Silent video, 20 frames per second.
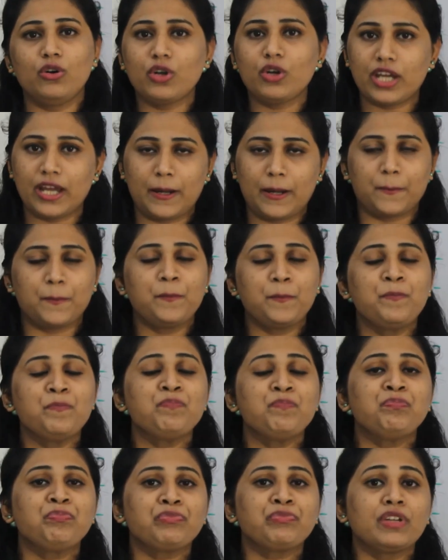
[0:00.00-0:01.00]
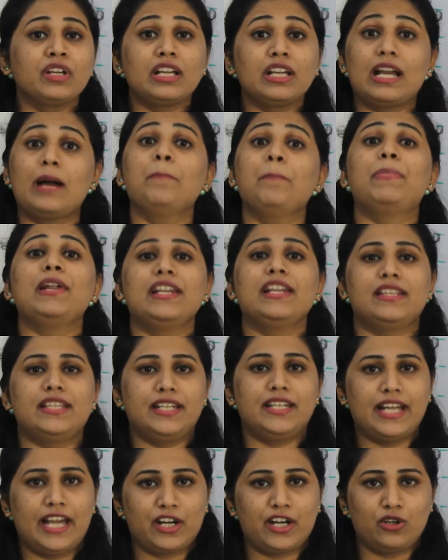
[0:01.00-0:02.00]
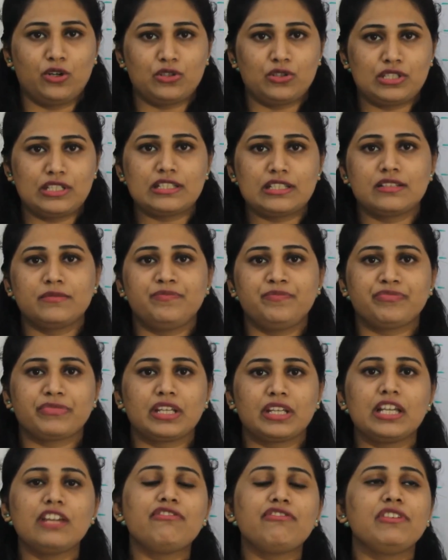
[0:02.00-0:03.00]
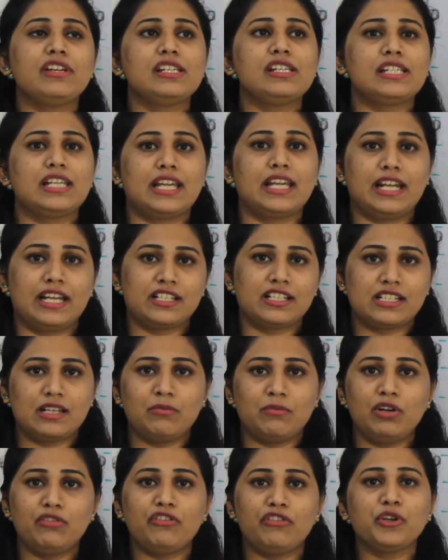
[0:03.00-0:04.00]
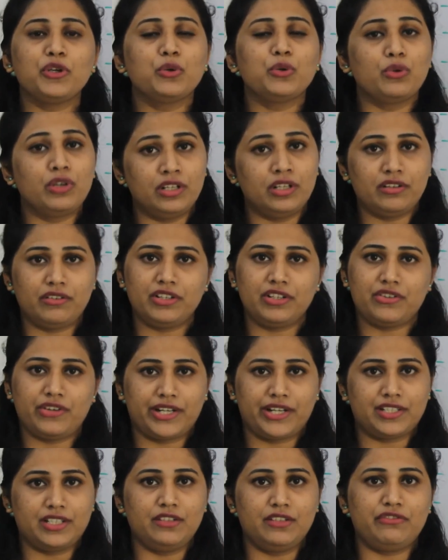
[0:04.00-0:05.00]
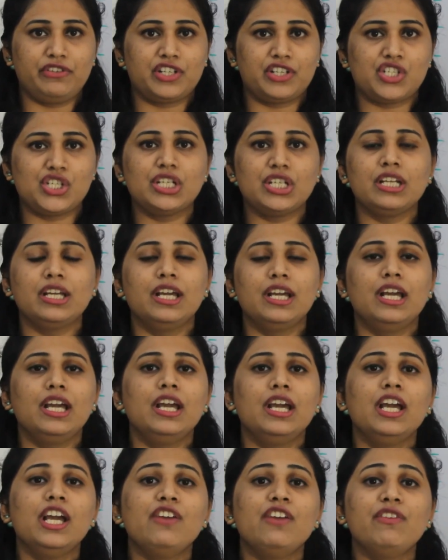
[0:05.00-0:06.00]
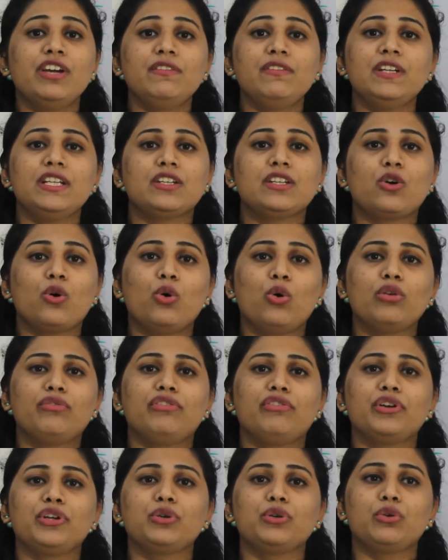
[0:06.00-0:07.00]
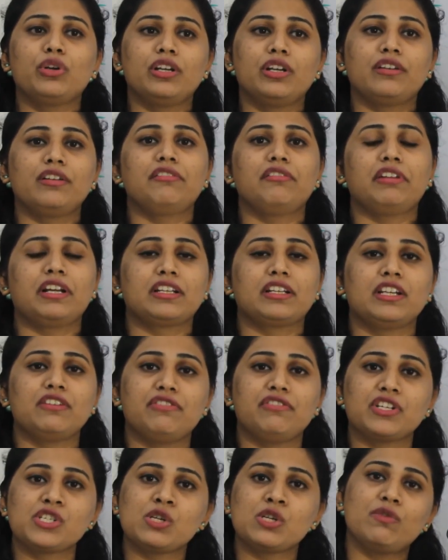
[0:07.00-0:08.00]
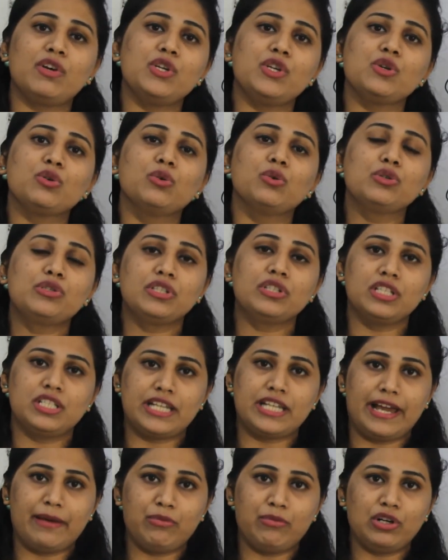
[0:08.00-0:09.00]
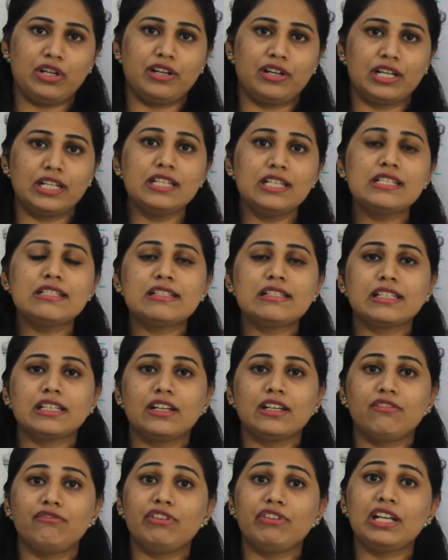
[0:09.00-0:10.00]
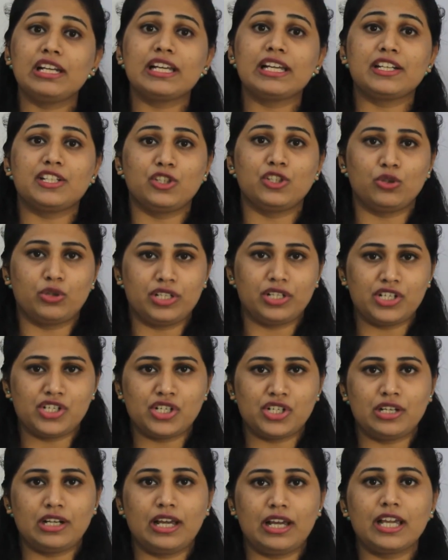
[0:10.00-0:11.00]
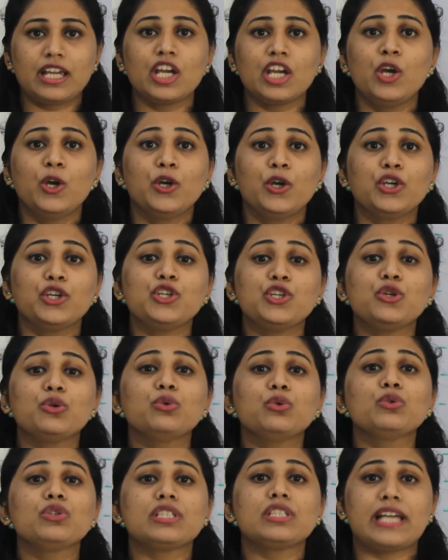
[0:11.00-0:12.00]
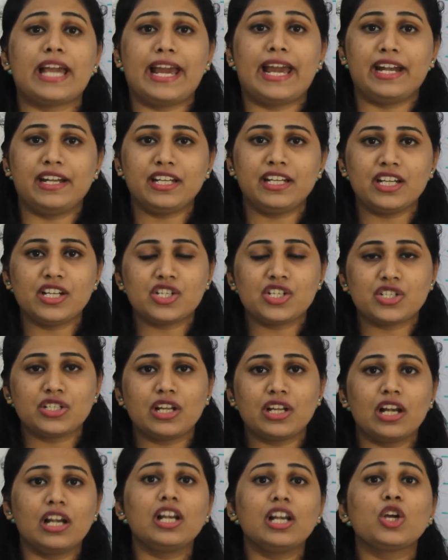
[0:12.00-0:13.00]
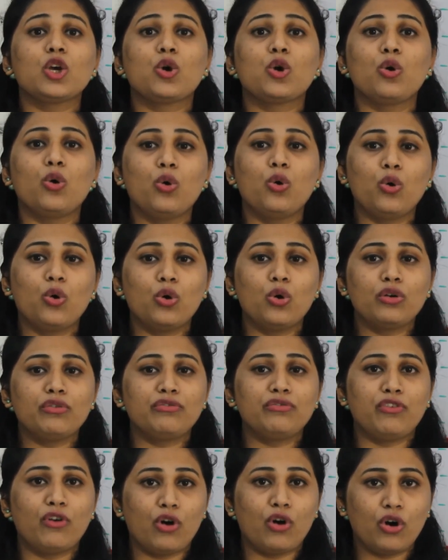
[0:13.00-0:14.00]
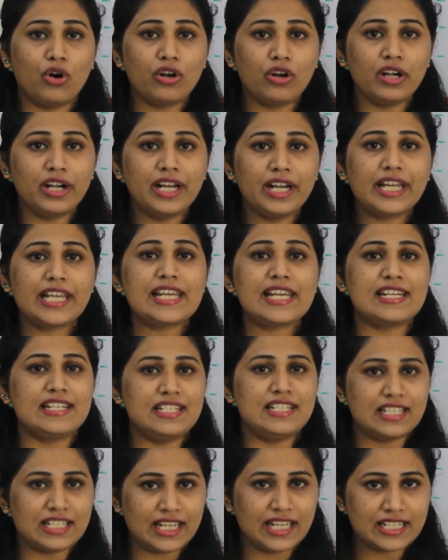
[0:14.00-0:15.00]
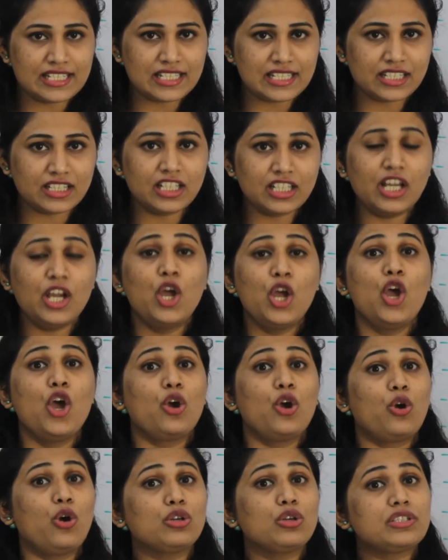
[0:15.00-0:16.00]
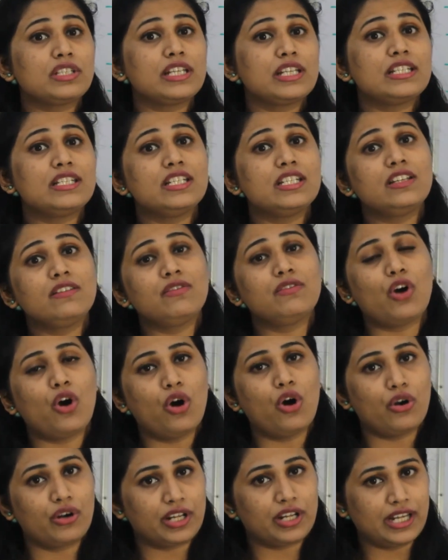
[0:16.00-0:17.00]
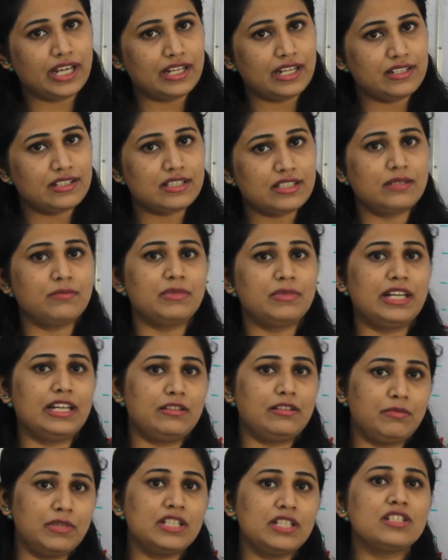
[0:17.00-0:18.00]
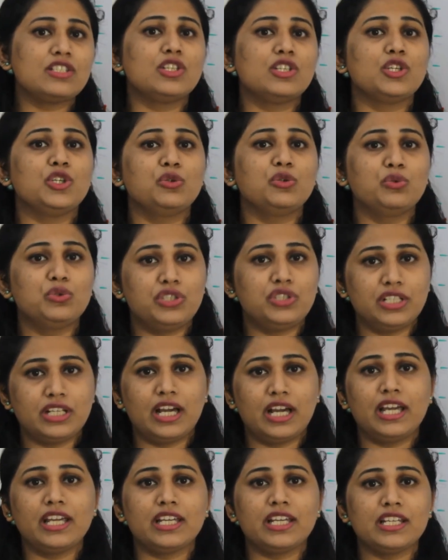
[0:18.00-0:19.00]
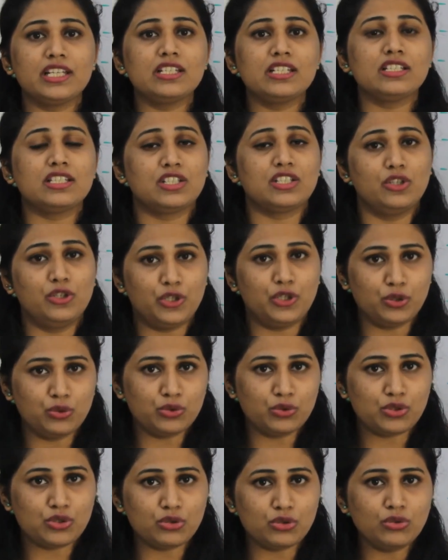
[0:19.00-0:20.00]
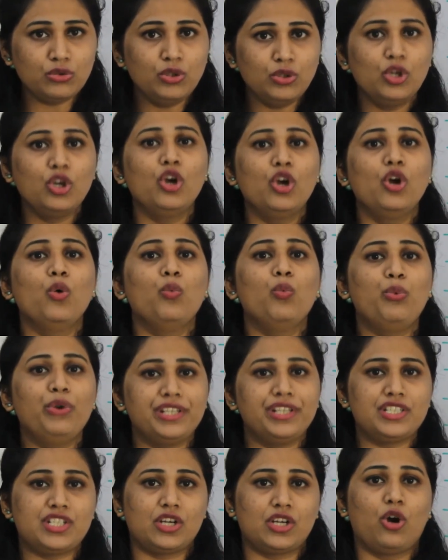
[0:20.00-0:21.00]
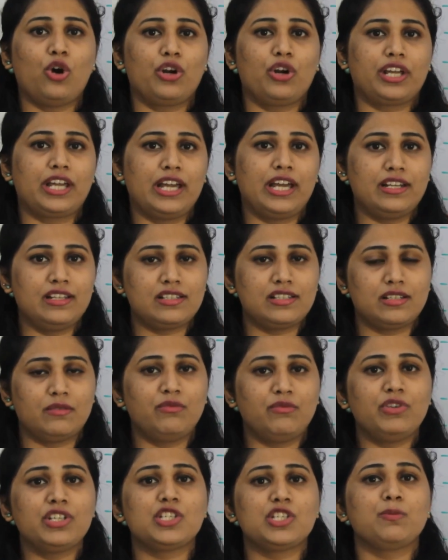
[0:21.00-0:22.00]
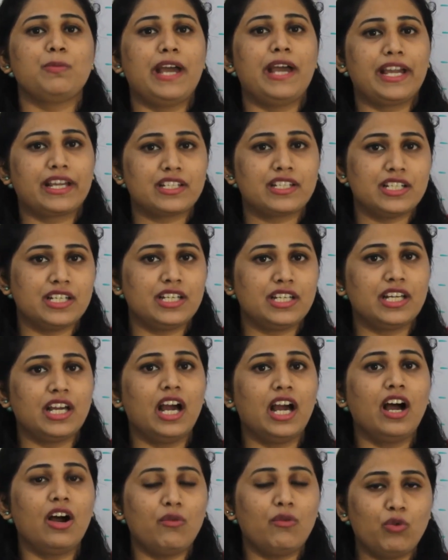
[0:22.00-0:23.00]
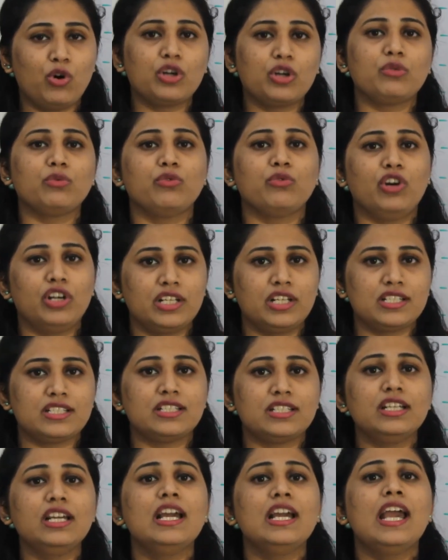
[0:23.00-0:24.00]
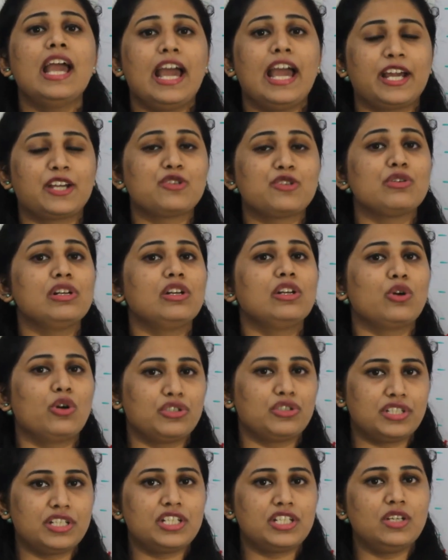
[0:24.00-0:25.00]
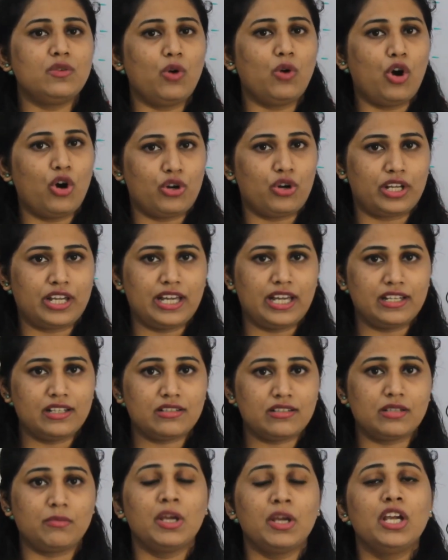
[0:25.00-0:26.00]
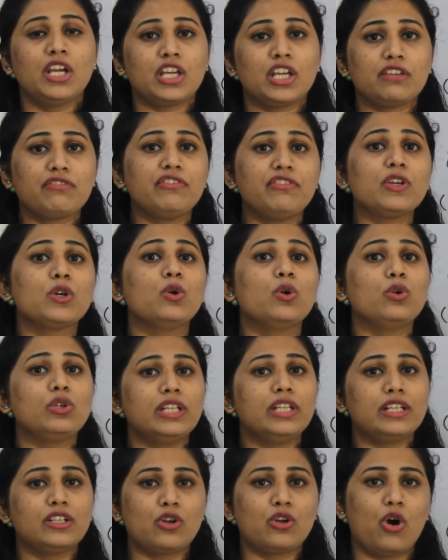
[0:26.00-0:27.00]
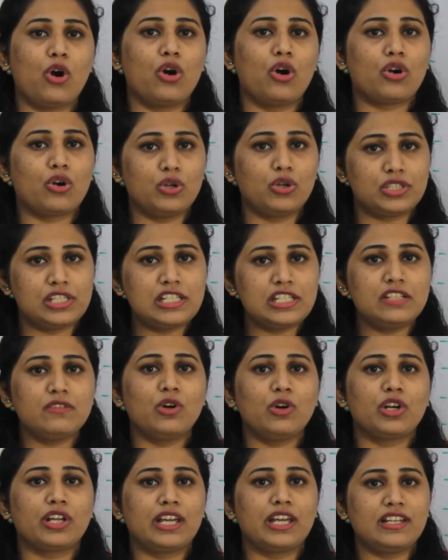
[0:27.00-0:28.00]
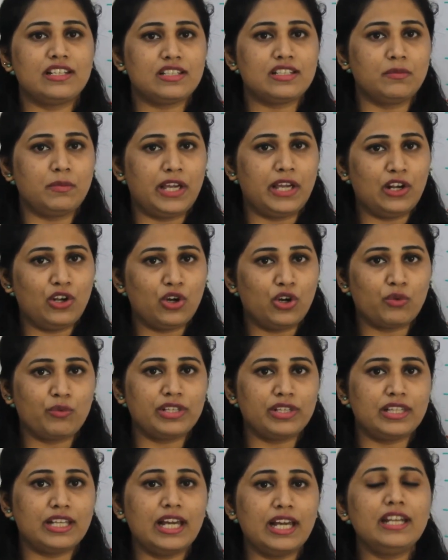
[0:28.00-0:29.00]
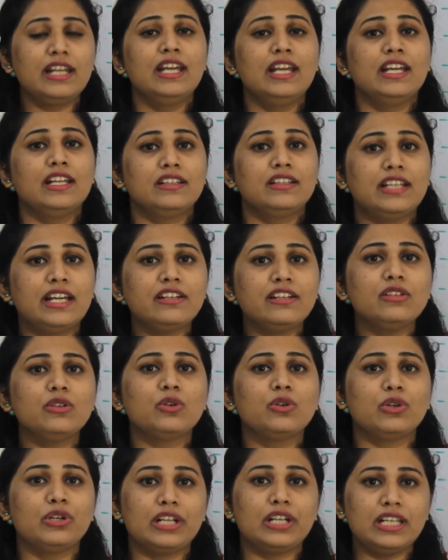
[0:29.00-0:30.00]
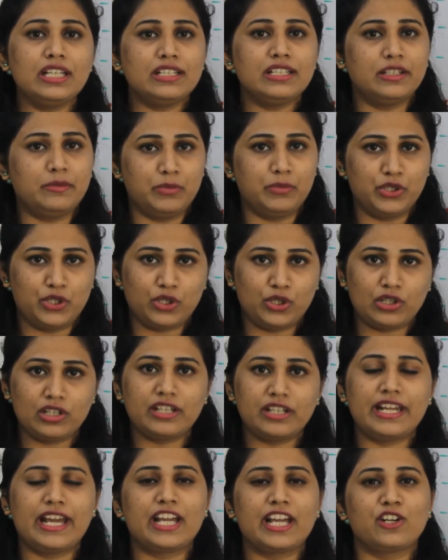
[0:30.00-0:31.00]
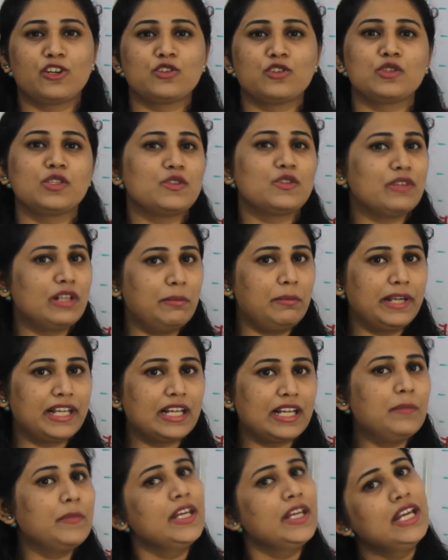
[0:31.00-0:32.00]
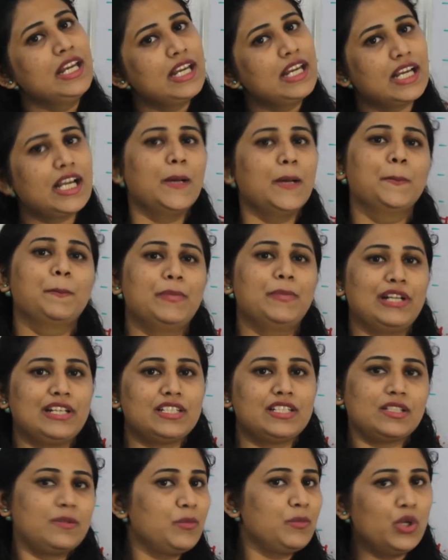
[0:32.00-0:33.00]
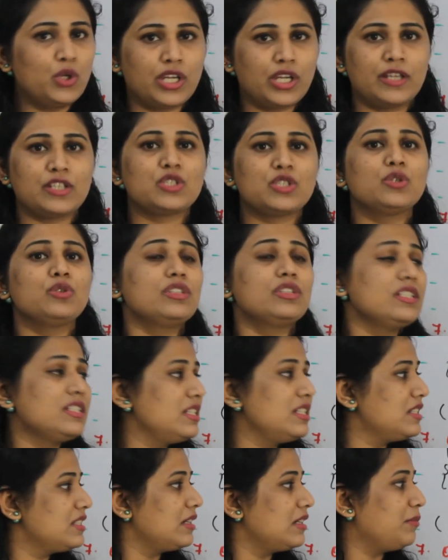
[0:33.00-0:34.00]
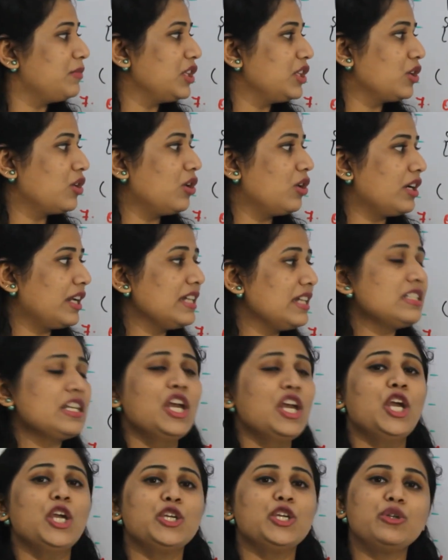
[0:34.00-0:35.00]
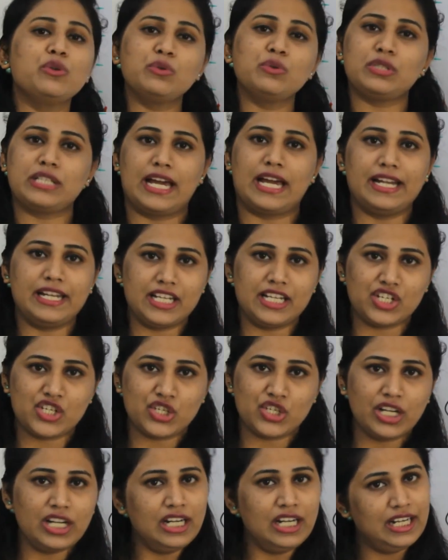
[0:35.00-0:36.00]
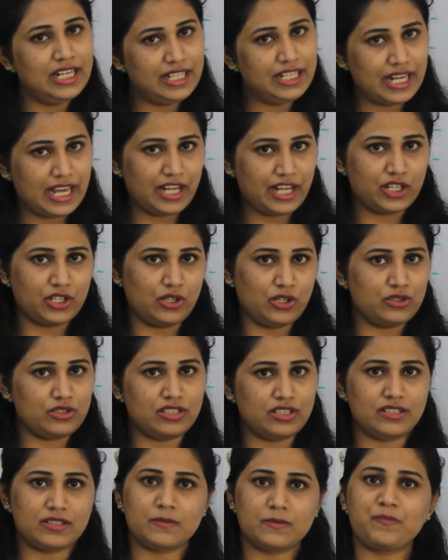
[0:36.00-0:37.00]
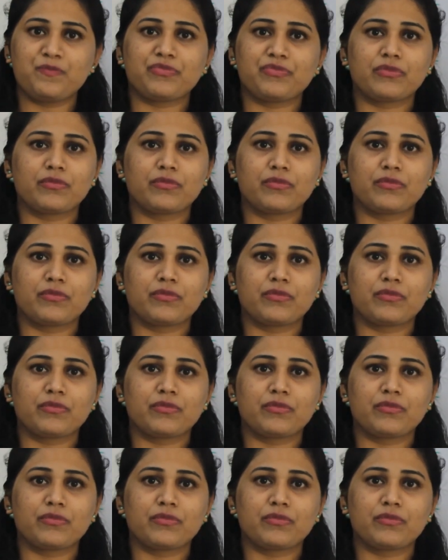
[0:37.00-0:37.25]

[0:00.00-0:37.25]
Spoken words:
okay, complete the diagnosis. If we take an example for urinary tract infection, when we code for urinary tract infection, when you go to the tabular list, we'll get a notation like use additional code for indicating the causative organism. That means the UTI is due to which organism, which bacteria, what is the actual causative organism. If we code that causative organism along with that, then only that particular diagnosis will become complete. Okay, so this is something called as use additional diagnosis.